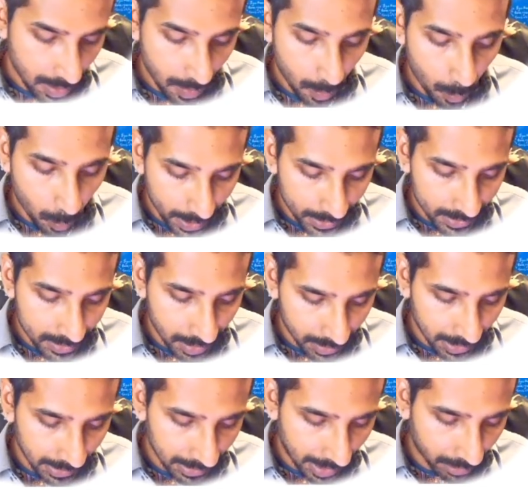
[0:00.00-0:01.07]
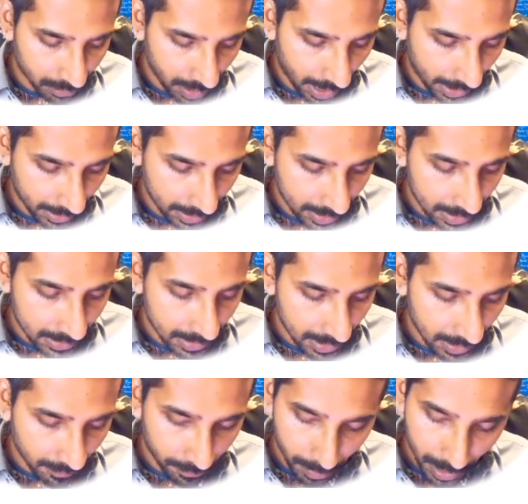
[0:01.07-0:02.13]
With something like RAG, the
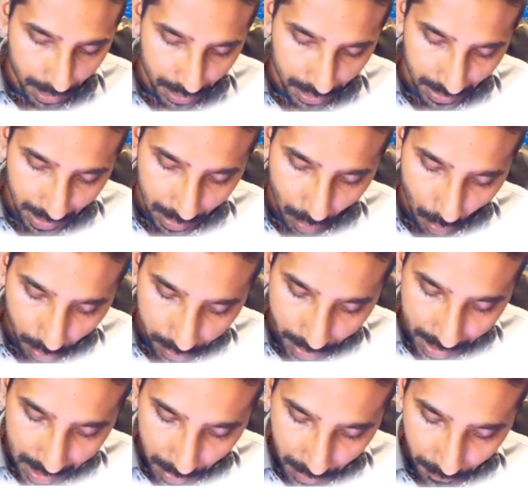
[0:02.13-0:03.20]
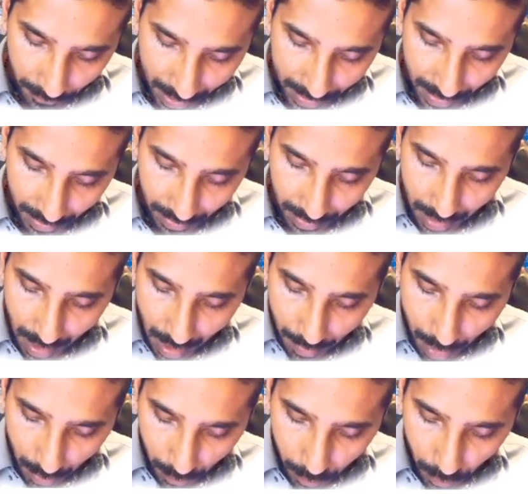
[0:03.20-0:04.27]
information can already be fed in
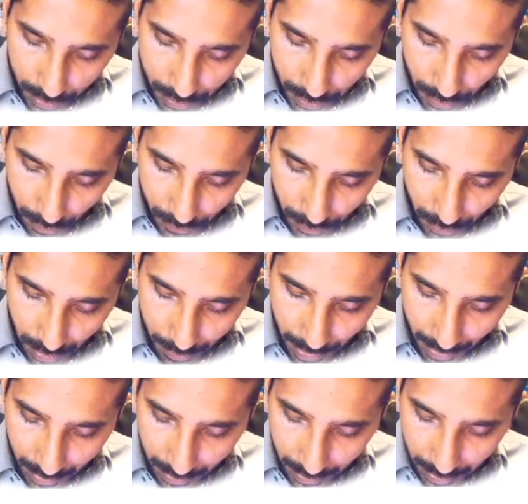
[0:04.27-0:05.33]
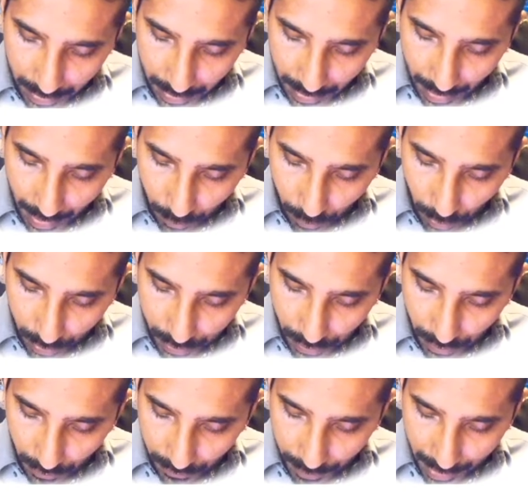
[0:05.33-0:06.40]
about what sort of solar panel and what
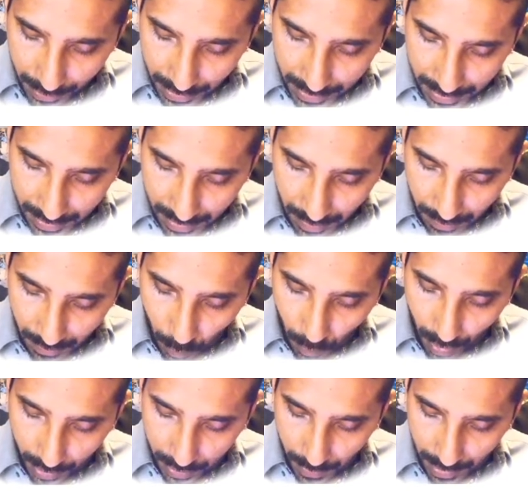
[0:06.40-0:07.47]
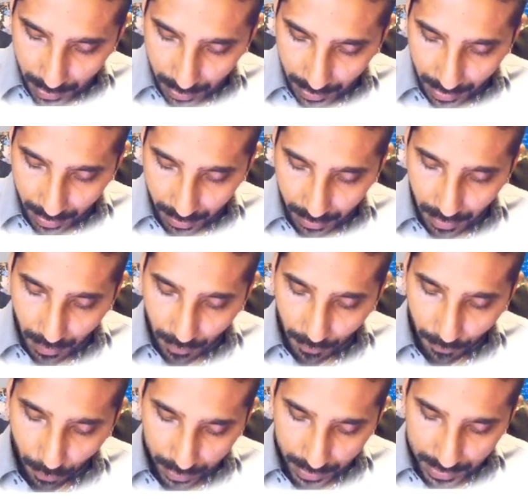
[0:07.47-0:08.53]
sort of battery system works well together
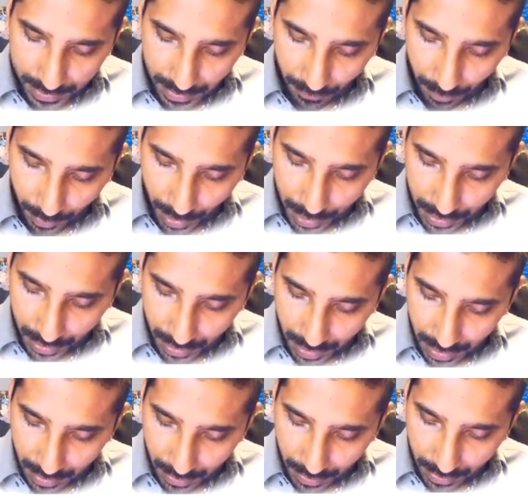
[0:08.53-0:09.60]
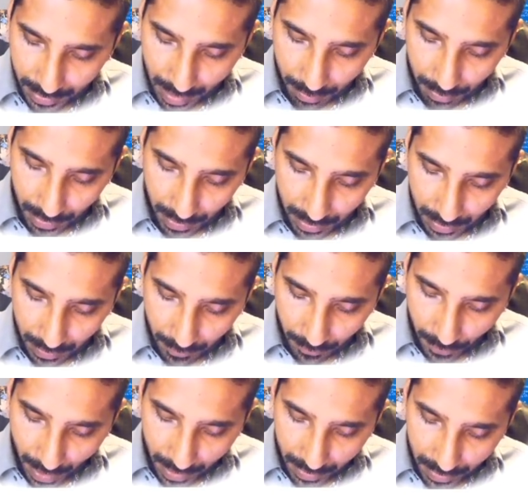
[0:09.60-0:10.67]
for this information to then be
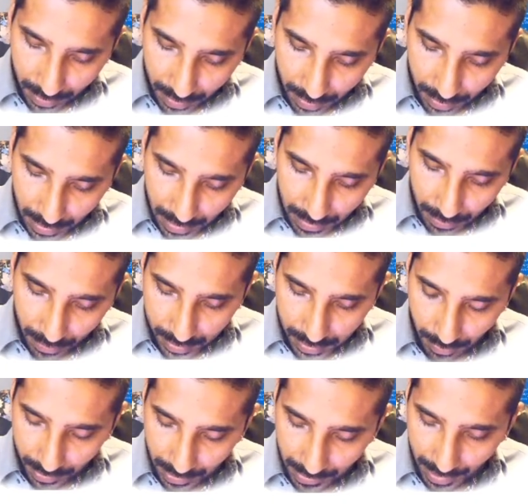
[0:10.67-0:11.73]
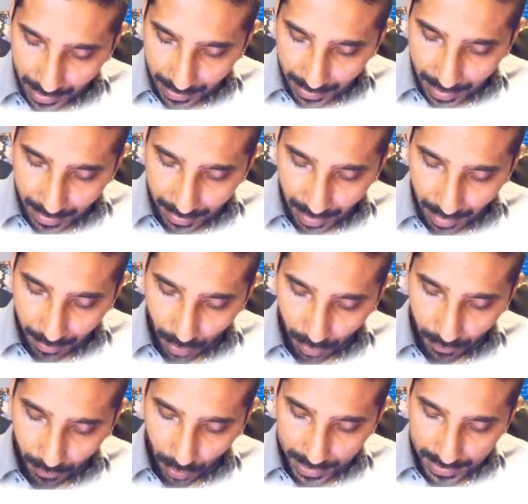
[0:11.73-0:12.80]
fed into something like an LLM or a
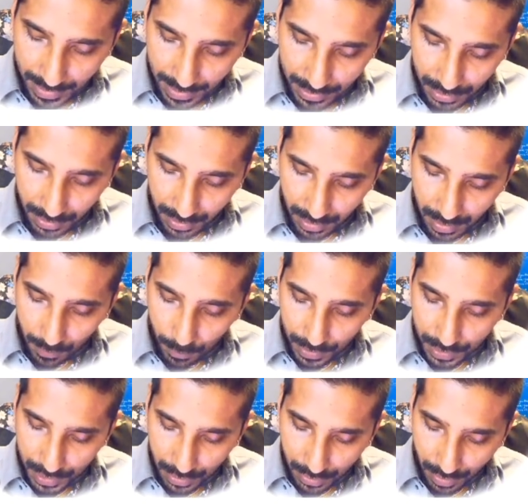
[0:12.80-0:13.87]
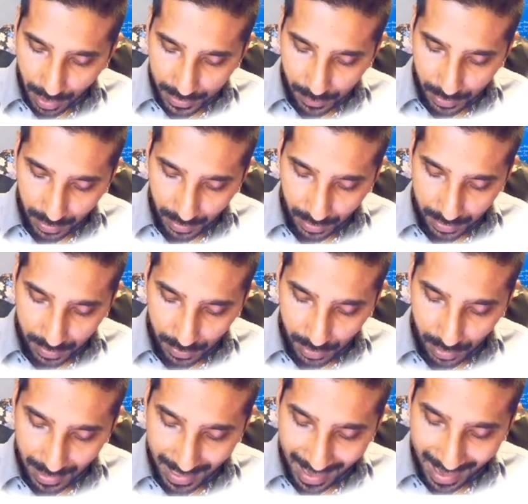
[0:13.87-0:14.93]
voice agent, which interacts with the customer
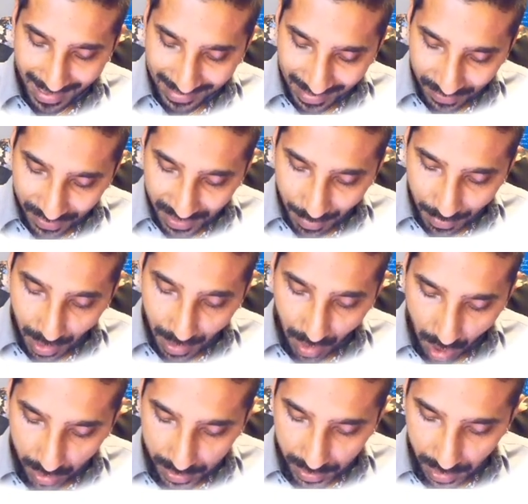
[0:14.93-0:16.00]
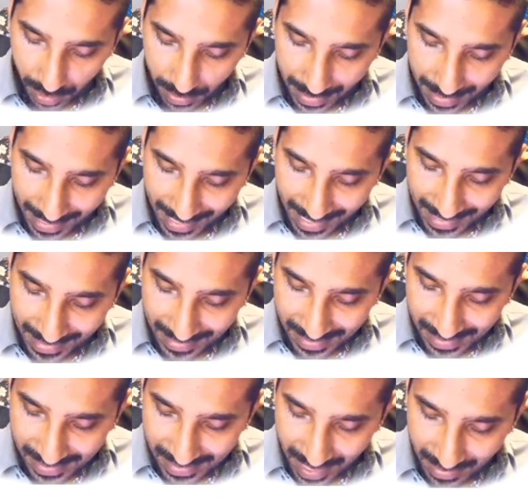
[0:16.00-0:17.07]
and gives them an answer
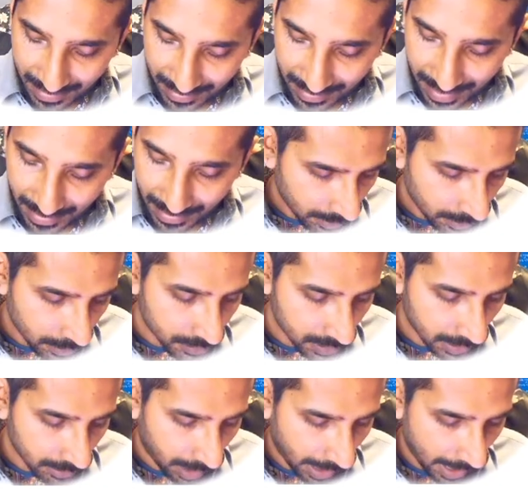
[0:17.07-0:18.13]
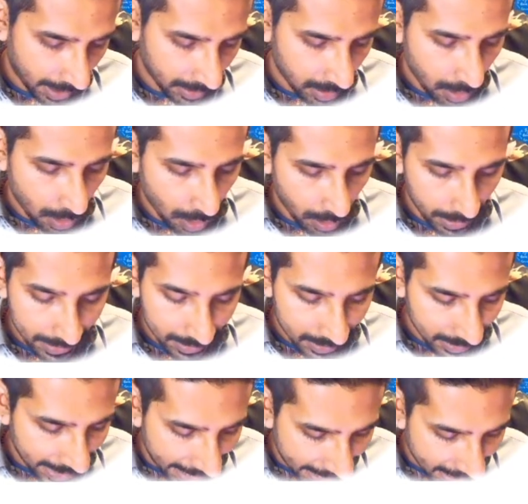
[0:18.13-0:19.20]
instantly. Using RAG,
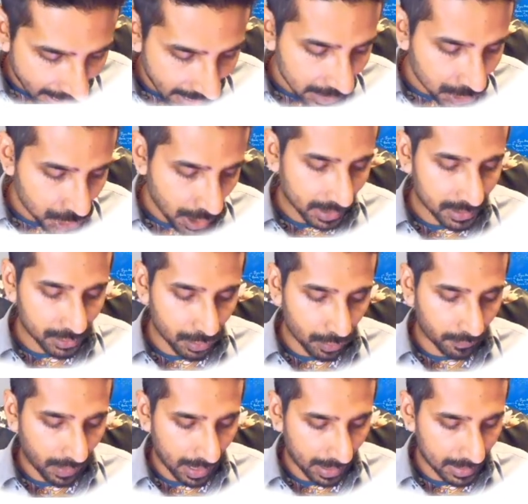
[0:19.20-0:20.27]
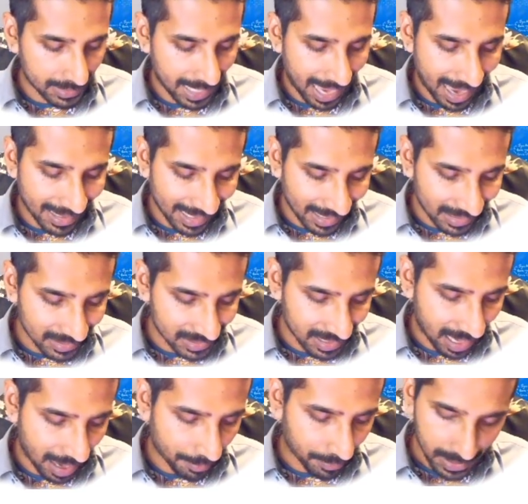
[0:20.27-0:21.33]
the AI checks your files and in a
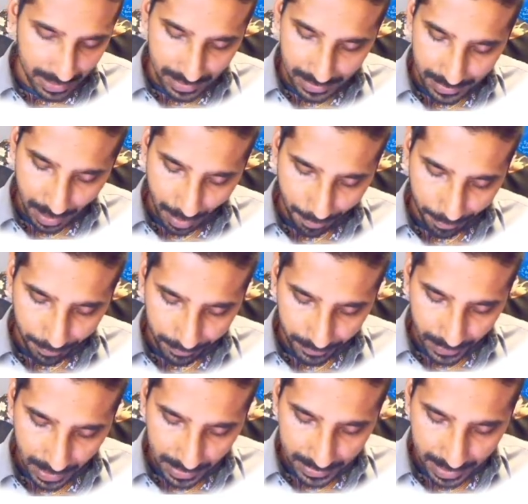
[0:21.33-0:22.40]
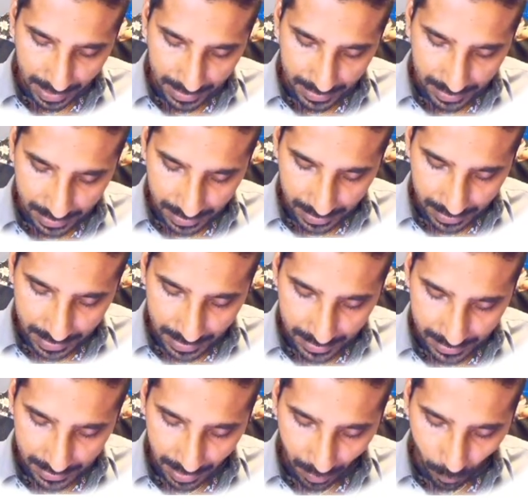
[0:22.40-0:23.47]
snap, yep, it says this
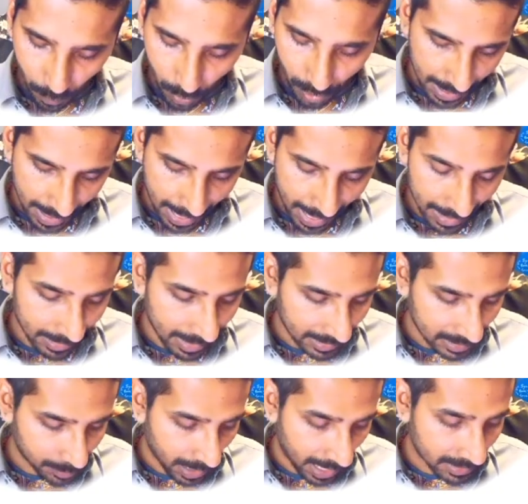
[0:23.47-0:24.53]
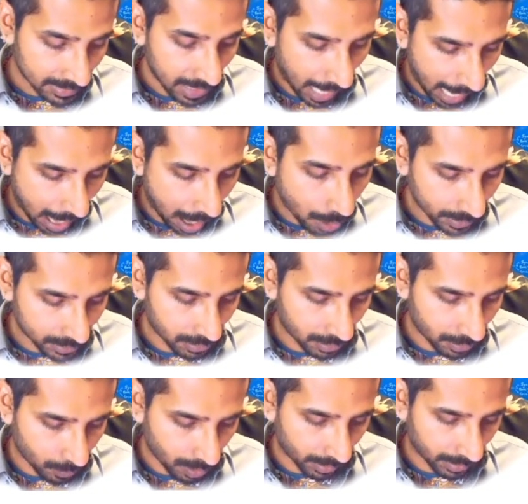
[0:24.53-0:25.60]
can work, and it explains how it's going
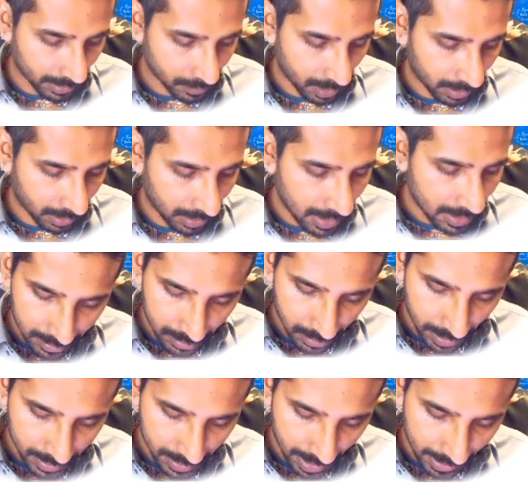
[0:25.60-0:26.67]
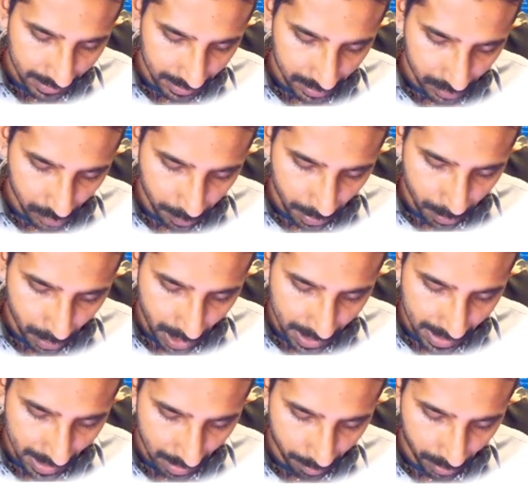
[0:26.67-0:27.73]
to work as well. So it's like this super brainy
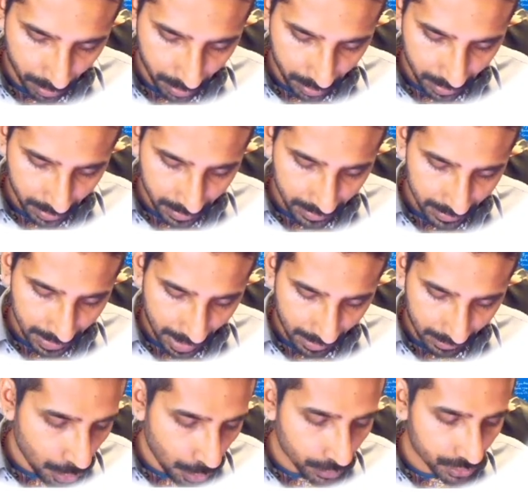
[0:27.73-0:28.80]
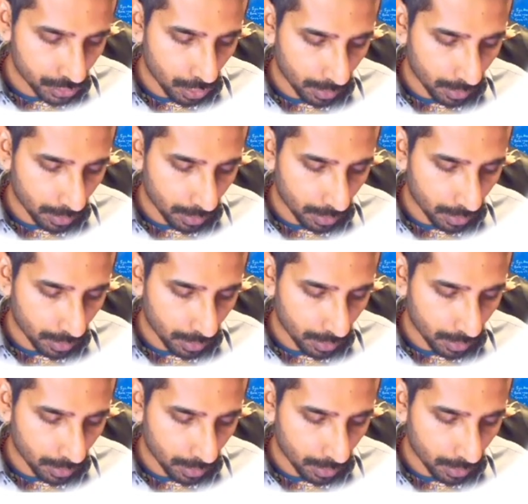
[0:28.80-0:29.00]
helper that knows your